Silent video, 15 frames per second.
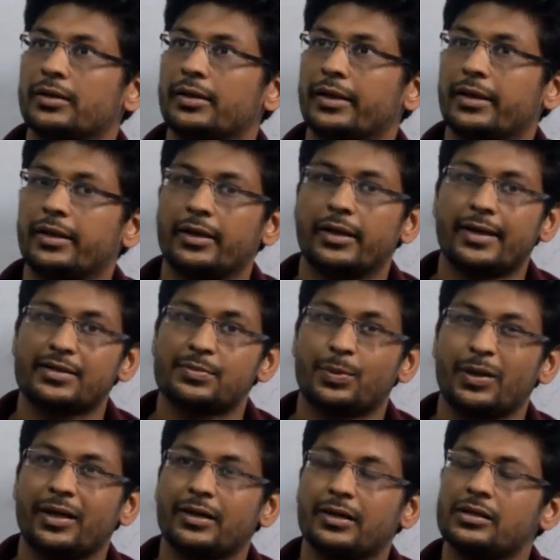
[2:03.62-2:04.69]
they
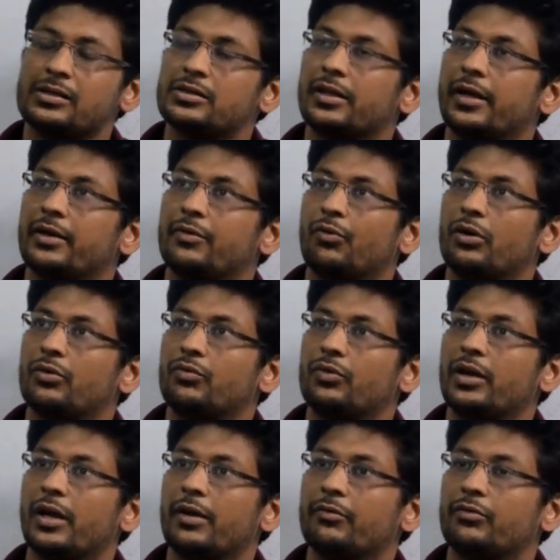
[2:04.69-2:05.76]
explained us that what
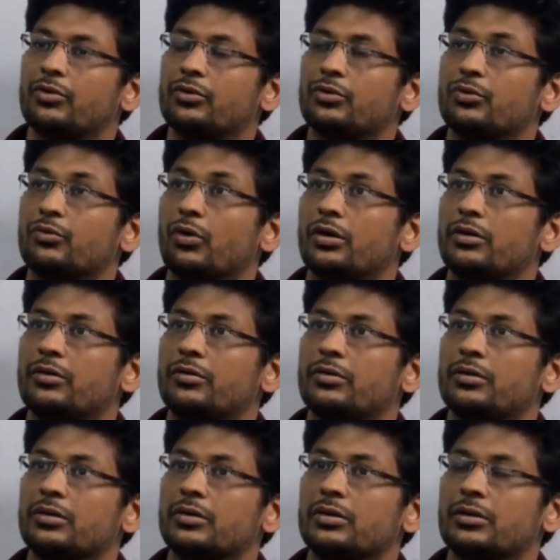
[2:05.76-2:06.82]
we have to do,
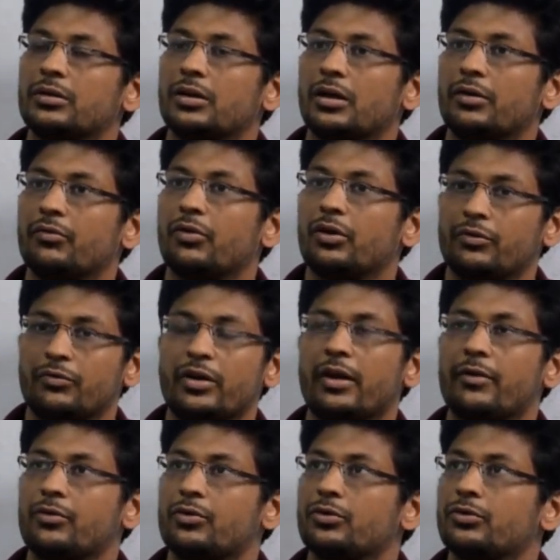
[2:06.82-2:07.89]
what we
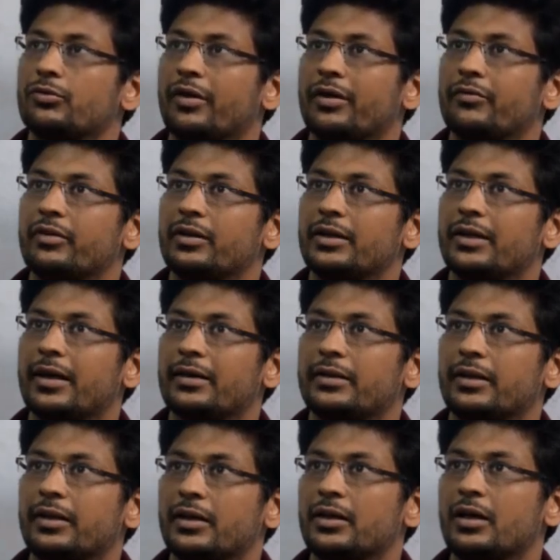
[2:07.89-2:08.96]
have to do when we get
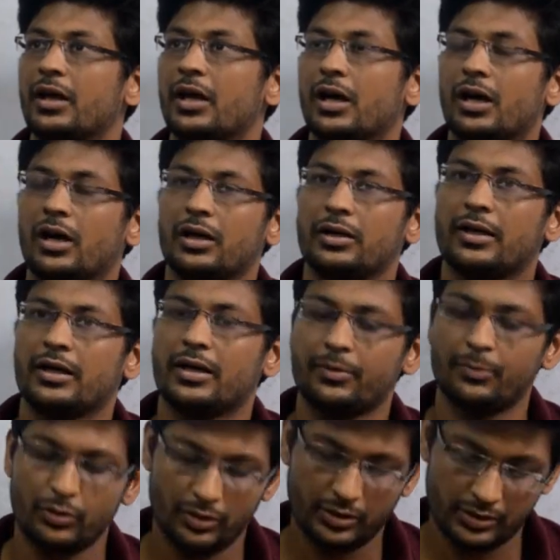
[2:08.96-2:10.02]
there. Tata
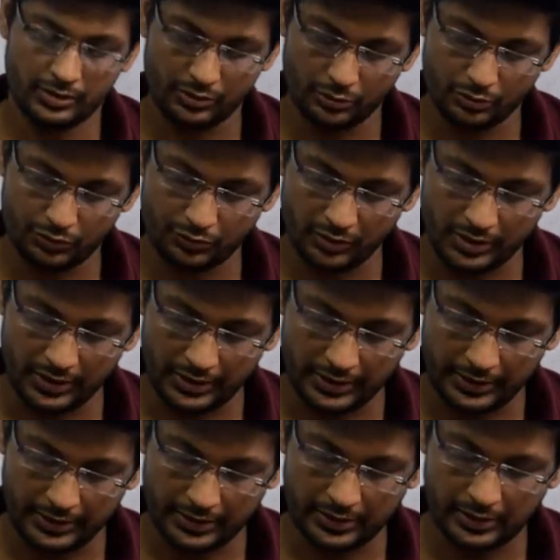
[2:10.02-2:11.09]
Motors
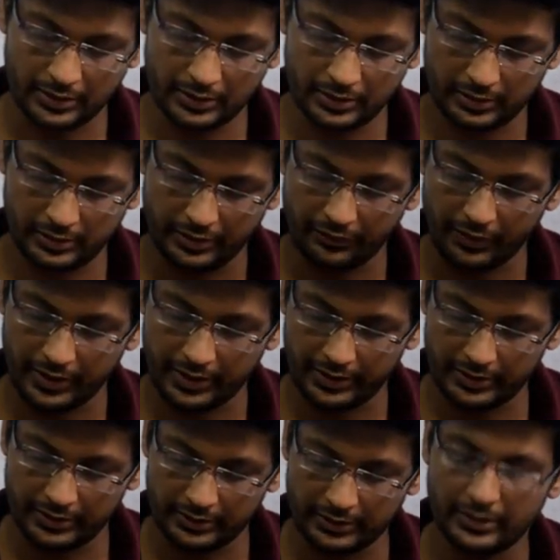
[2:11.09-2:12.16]
usually
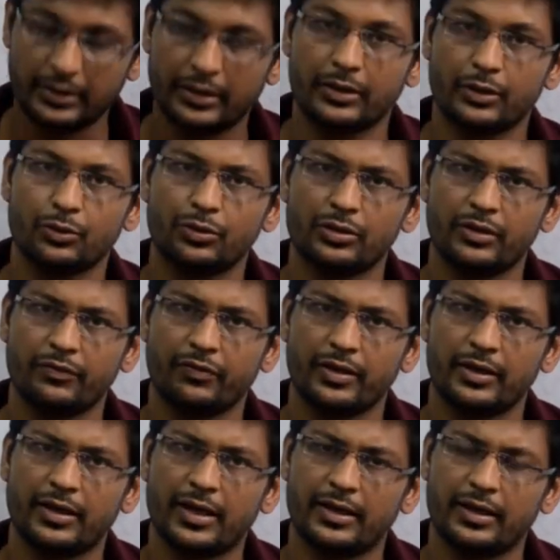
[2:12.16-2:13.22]
divide into
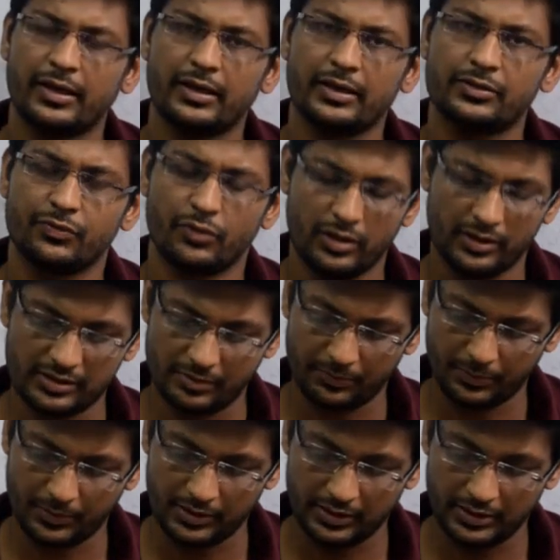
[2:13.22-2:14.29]
different categories. For
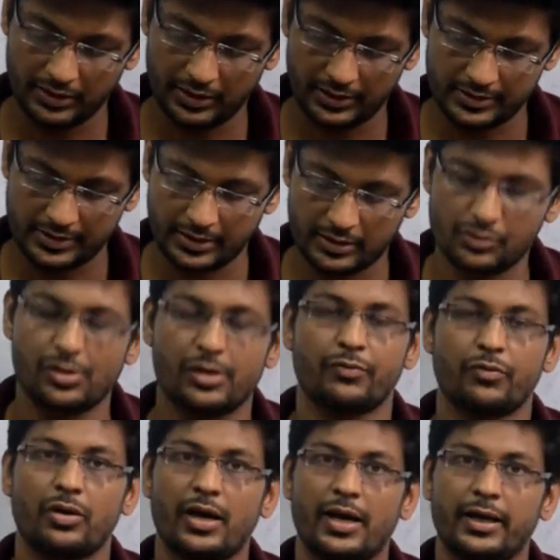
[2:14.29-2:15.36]
example, they select students
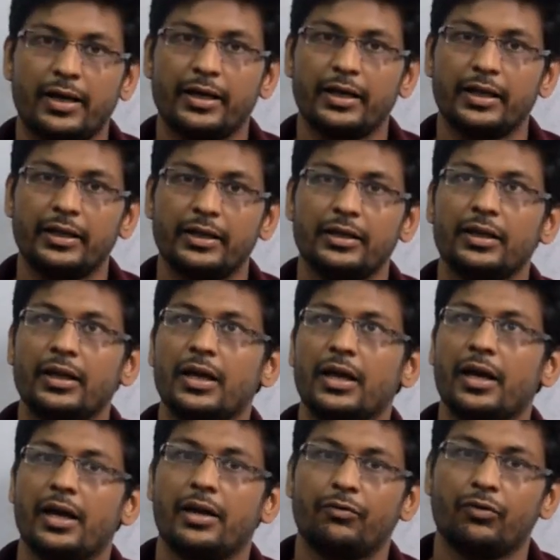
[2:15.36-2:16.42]
for R&D,
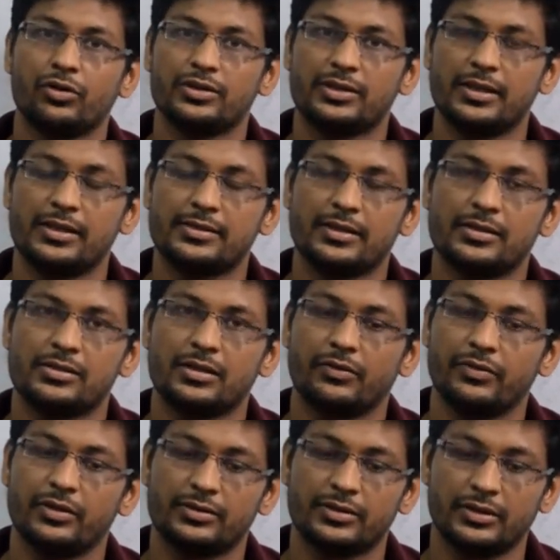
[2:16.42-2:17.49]
for sales and
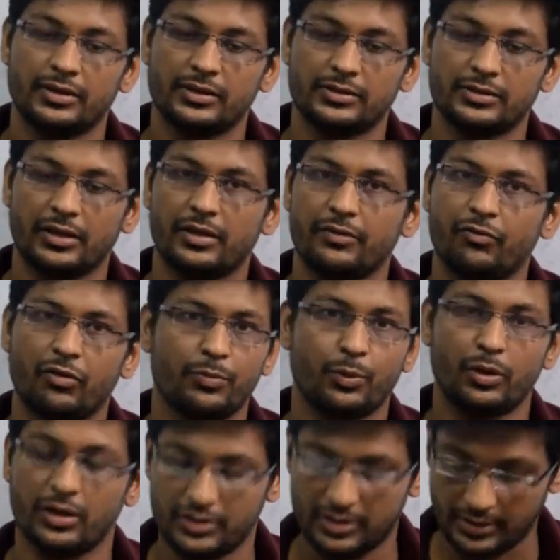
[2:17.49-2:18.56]
services, and for
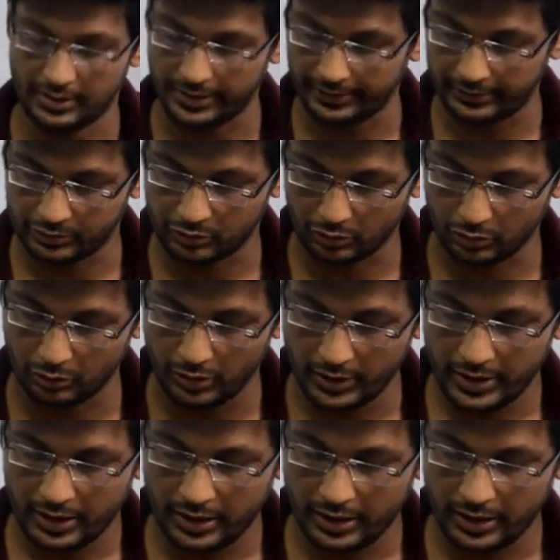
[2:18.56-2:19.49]
production lines. So